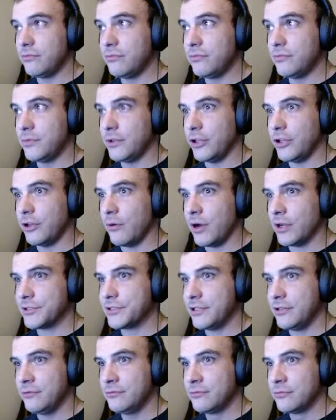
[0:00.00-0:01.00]
Do you want
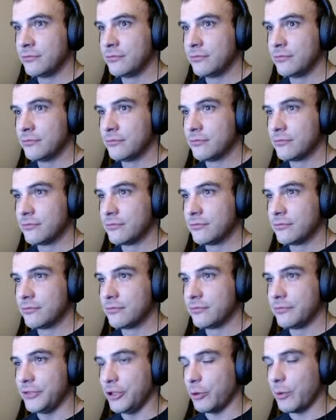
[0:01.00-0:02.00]
to?
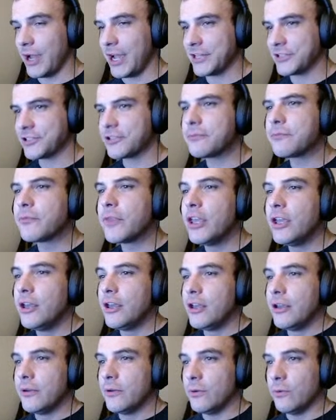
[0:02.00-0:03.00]
You ask.
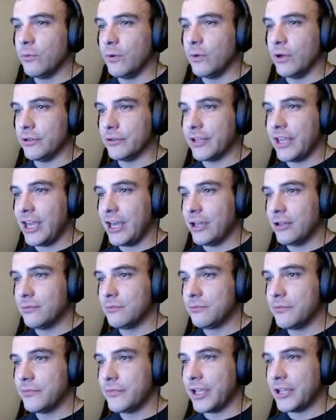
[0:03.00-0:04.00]
Well, yeah,
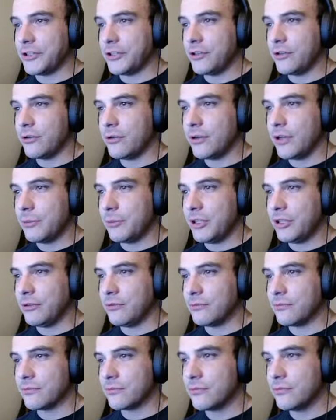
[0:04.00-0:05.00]
I do. I
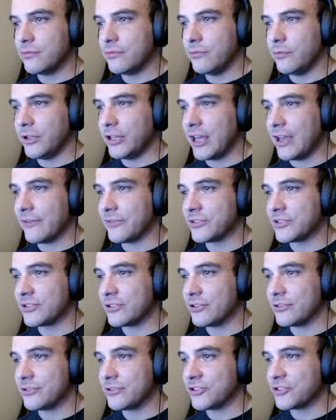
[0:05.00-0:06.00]
mean, we'd have
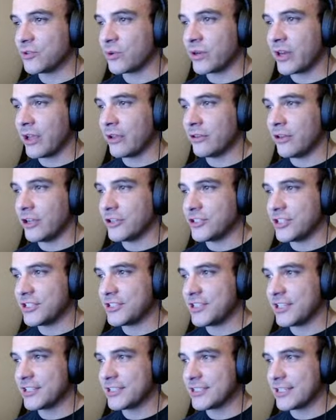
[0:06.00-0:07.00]
to sort out
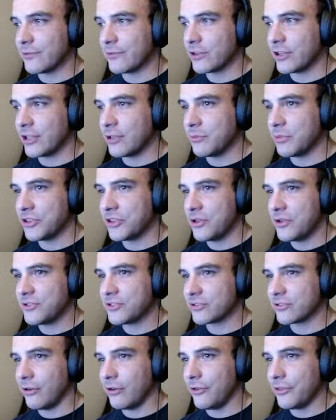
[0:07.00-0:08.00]
logistics and everything, but
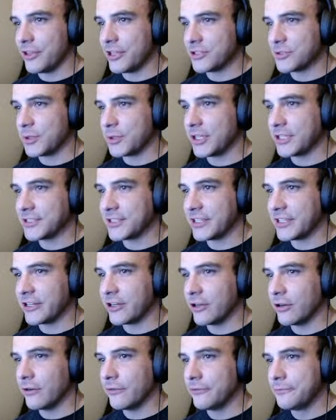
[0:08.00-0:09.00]
those are all things we can take
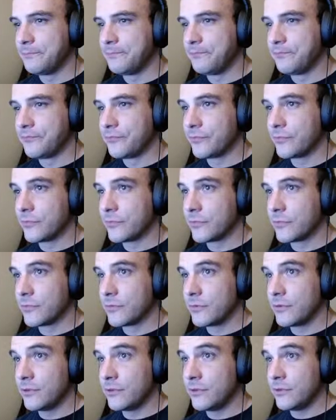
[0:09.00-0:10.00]
care of.
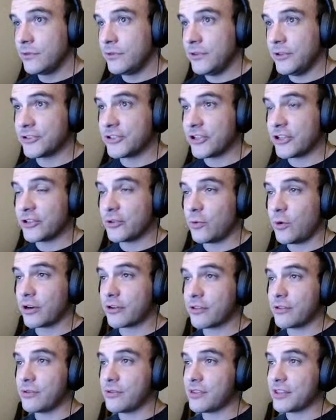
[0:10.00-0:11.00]
You start to
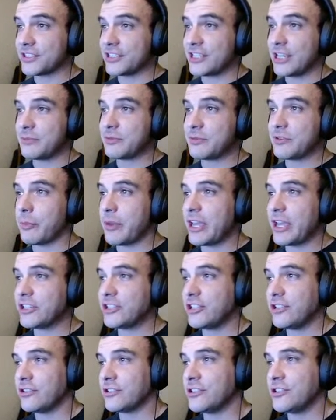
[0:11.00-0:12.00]
walk through the steps of
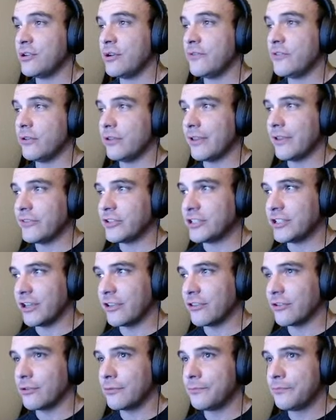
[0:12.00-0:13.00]
imagining the two of you living
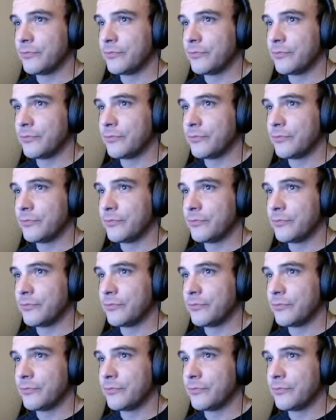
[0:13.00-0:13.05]
together.